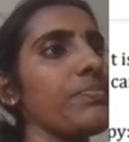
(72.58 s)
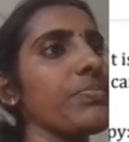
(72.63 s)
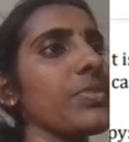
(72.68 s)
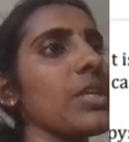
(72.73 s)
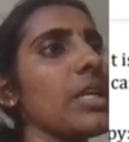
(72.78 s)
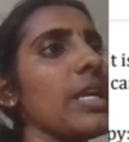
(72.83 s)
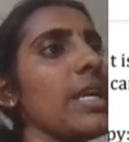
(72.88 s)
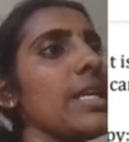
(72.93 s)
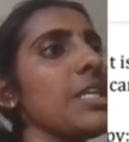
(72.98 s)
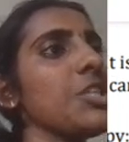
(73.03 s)

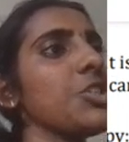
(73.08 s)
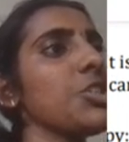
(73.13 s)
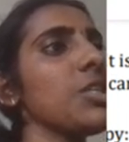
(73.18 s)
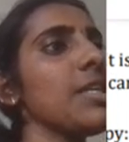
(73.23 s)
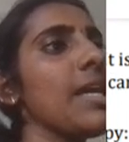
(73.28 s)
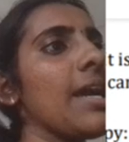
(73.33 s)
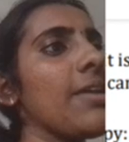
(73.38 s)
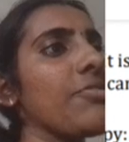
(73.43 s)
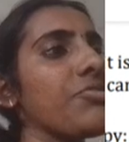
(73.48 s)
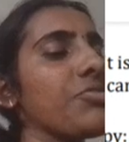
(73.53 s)

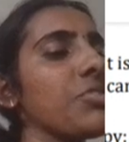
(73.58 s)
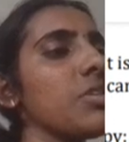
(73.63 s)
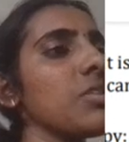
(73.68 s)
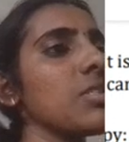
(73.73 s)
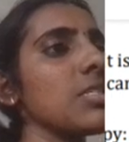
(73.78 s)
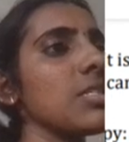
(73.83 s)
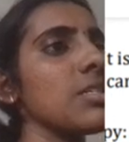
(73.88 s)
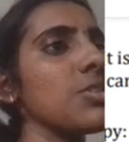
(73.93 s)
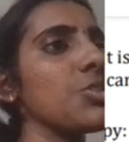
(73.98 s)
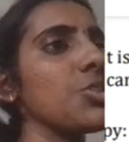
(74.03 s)
Radiation after
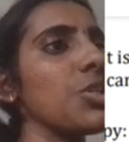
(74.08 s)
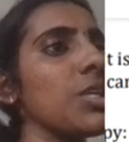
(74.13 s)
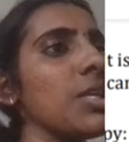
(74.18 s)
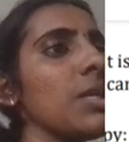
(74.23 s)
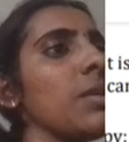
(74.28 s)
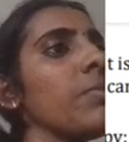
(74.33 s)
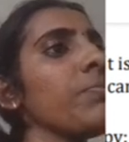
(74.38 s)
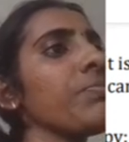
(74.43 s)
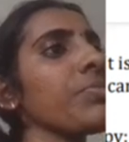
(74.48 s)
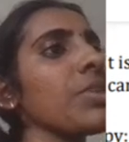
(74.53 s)

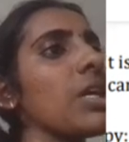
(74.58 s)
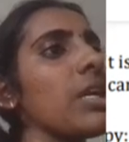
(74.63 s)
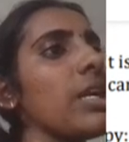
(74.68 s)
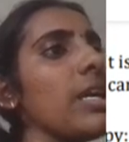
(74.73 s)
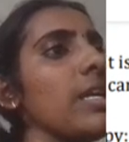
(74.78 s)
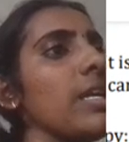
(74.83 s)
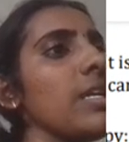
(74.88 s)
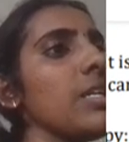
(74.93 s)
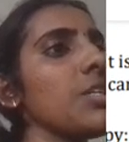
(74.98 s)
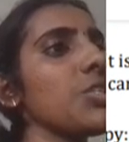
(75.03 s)
surgery,
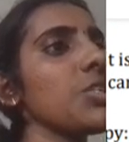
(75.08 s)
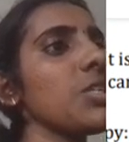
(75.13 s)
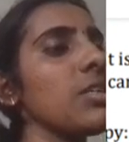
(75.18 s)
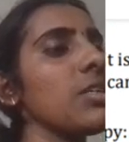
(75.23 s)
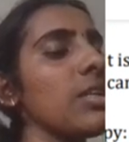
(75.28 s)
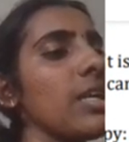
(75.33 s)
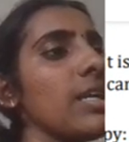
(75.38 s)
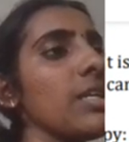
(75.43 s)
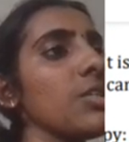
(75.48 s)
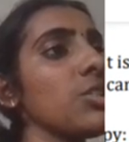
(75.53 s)

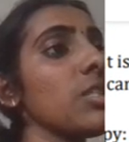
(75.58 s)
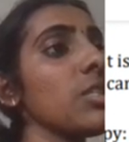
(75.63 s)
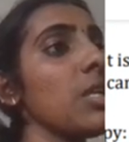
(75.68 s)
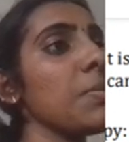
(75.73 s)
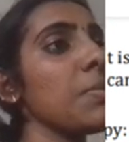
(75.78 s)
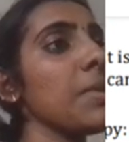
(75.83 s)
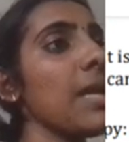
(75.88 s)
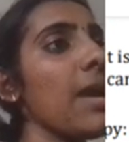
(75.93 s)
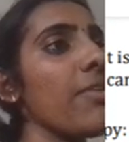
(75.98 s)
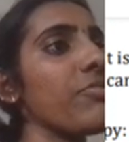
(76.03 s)
radiation
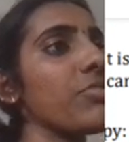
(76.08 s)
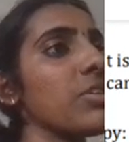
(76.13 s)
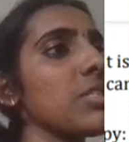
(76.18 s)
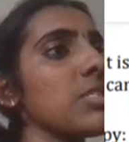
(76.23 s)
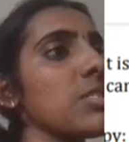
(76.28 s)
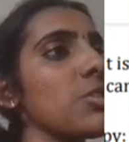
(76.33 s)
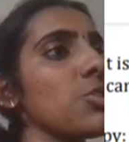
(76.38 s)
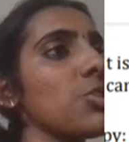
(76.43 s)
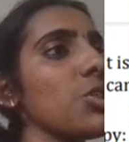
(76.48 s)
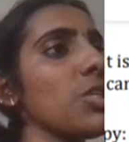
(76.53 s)
therapy after
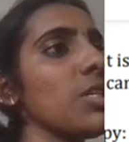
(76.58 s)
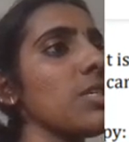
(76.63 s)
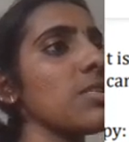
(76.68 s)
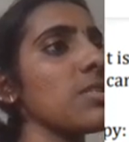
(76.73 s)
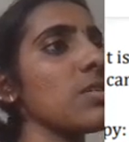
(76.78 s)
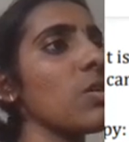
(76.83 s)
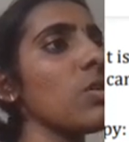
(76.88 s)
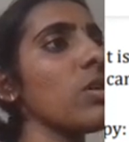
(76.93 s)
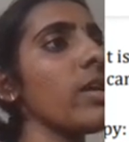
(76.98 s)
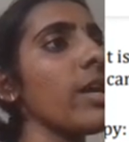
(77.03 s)
surgery is
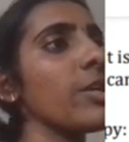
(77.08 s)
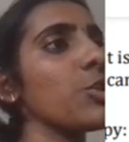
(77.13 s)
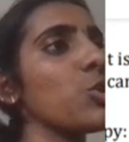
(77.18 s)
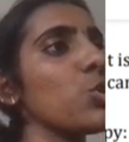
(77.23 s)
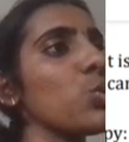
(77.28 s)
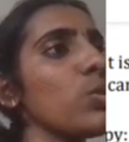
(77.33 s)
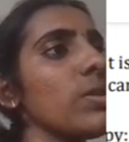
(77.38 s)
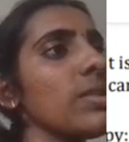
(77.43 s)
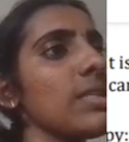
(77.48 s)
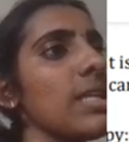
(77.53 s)
called
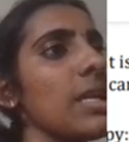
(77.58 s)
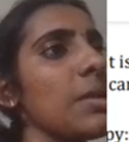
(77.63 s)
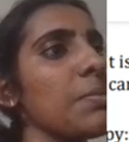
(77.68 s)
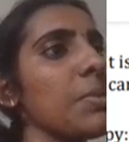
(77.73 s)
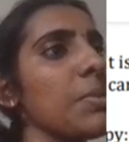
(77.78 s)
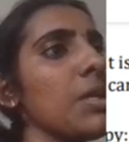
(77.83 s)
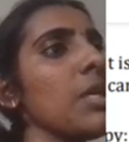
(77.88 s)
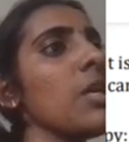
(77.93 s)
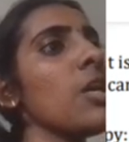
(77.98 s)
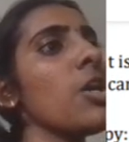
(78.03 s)
adjuvant
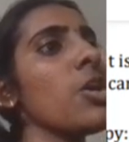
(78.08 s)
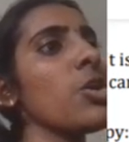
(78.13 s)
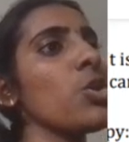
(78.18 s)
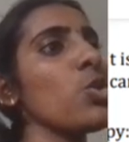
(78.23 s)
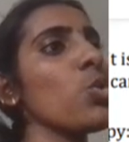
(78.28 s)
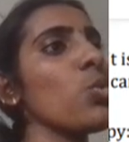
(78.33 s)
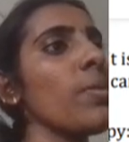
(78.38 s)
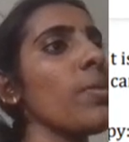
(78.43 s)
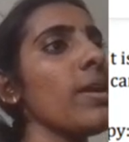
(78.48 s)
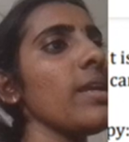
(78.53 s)
therapy.
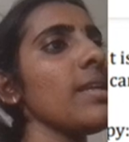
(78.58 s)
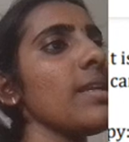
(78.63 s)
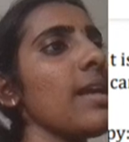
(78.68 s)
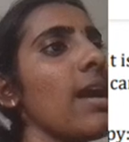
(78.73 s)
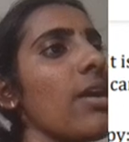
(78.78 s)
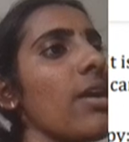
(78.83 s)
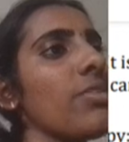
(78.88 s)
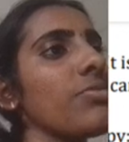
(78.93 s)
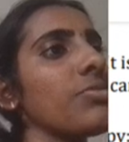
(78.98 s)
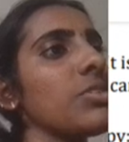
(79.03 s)
You might
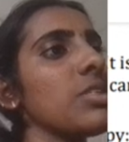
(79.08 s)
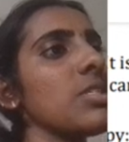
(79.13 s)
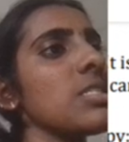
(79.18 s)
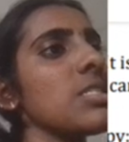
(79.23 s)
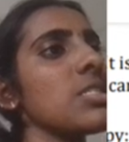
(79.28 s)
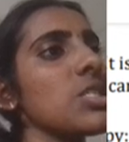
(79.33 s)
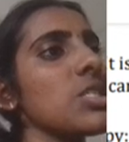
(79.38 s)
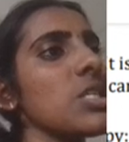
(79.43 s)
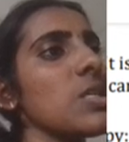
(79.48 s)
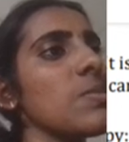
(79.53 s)
have
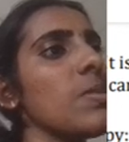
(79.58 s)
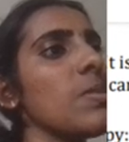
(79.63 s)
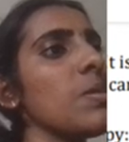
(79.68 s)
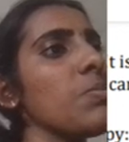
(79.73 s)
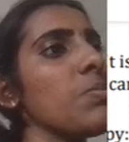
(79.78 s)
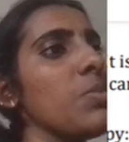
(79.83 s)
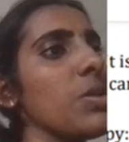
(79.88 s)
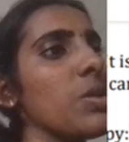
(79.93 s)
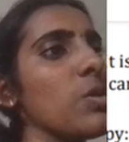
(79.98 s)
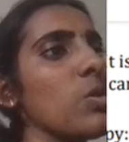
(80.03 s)
this
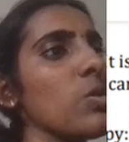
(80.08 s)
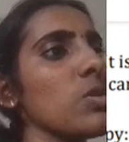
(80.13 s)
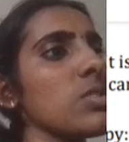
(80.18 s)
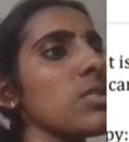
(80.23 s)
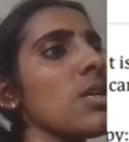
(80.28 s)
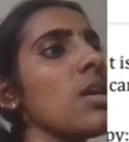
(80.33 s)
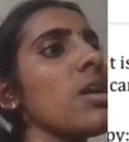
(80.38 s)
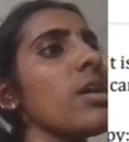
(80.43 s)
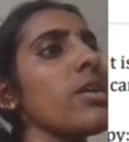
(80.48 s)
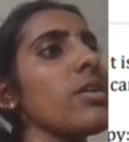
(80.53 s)
treatment because
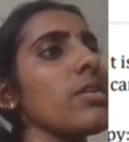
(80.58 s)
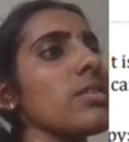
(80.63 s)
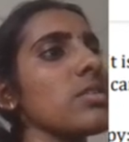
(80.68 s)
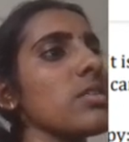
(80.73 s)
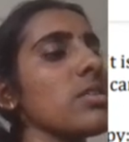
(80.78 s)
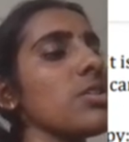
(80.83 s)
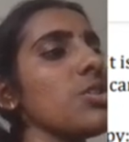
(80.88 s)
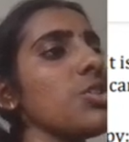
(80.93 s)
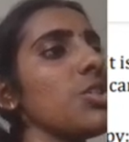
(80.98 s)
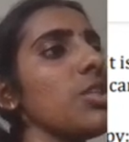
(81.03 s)
your
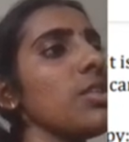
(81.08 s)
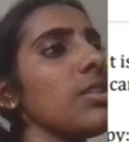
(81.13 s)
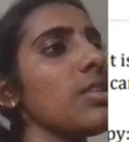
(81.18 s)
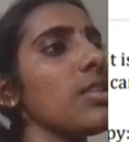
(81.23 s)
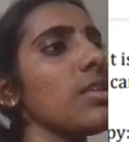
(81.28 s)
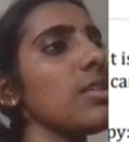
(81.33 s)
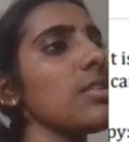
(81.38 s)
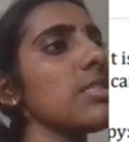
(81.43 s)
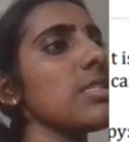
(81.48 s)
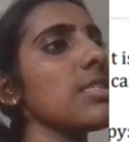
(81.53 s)
surgeon
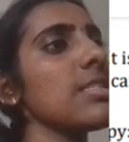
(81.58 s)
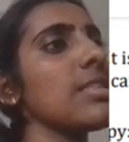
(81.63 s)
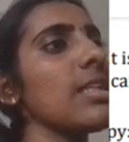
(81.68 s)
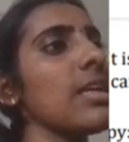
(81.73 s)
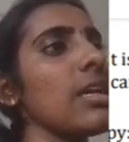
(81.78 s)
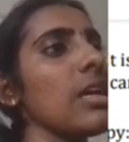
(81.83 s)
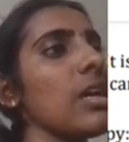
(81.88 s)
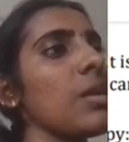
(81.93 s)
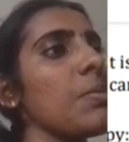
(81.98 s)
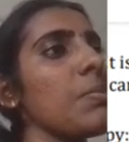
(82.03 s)
thinks
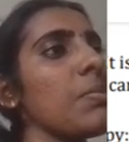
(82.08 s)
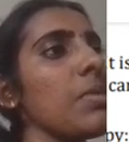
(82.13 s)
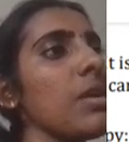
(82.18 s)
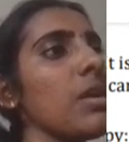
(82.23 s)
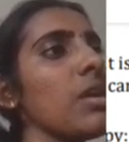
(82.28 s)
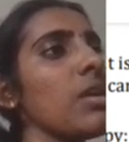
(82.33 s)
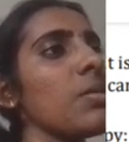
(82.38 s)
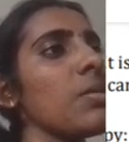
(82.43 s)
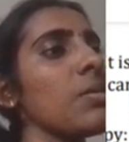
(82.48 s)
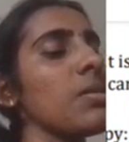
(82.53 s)
there
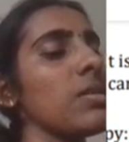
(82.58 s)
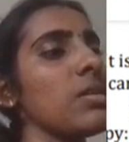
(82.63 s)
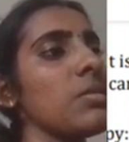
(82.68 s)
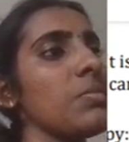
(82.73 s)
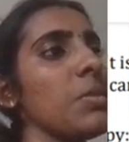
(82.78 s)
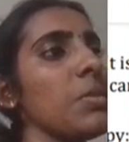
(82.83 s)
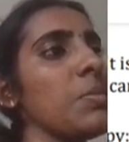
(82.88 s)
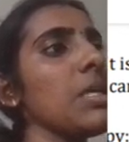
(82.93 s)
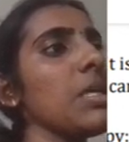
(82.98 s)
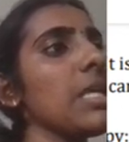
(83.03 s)

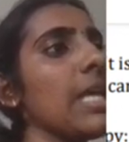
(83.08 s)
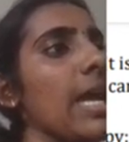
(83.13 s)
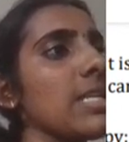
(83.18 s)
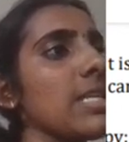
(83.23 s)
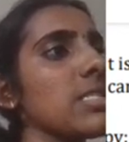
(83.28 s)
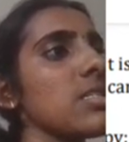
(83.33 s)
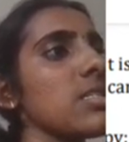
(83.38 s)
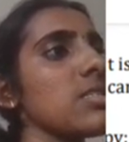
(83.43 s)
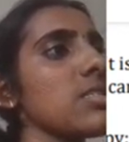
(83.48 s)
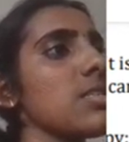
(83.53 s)
maybe
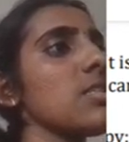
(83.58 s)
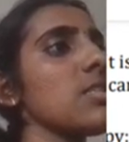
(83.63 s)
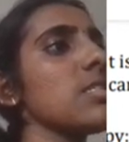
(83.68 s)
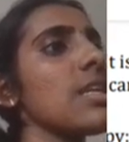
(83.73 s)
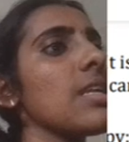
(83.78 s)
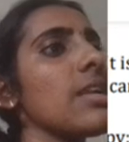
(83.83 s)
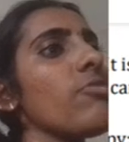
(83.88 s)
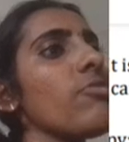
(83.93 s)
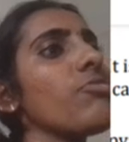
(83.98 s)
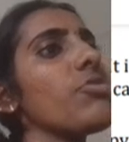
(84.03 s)
cancer cells
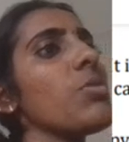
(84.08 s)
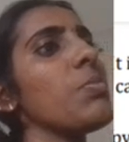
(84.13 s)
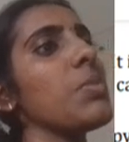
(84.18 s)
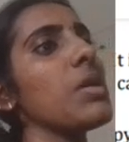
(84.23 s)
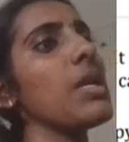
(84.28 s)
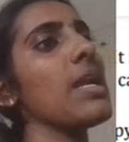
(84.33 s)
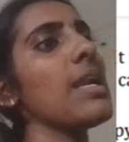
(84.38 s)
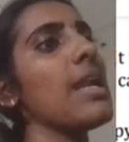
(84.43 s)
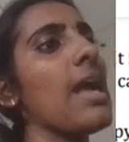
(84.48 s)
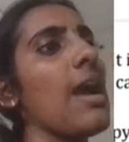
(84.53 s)
left
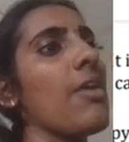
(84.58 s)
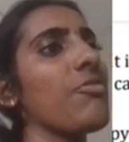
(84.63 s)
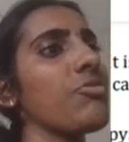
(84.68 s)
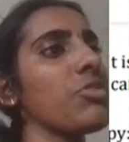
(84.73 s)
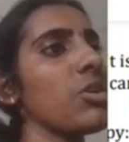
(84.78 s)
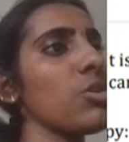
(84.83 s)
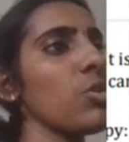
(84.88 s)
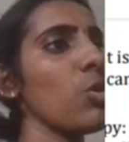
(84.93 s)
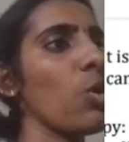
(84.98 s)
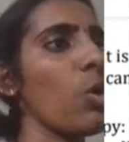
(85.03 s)
behind
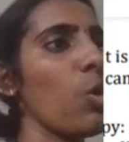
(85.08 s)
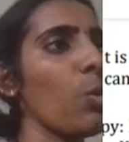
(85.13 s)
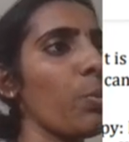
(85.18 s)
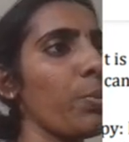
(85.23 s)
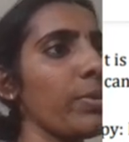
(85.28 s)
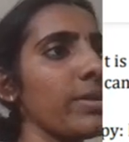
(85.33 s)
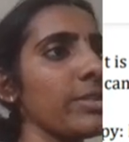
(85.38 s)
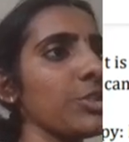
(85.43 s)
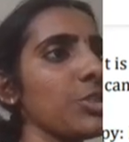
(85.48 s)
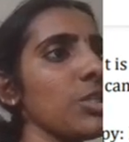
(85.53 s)
after your
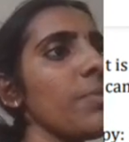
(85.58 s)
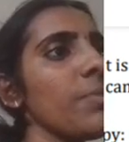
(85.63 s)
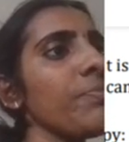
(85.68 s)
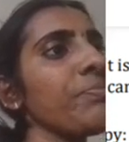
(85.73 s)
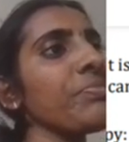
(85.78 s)
operation.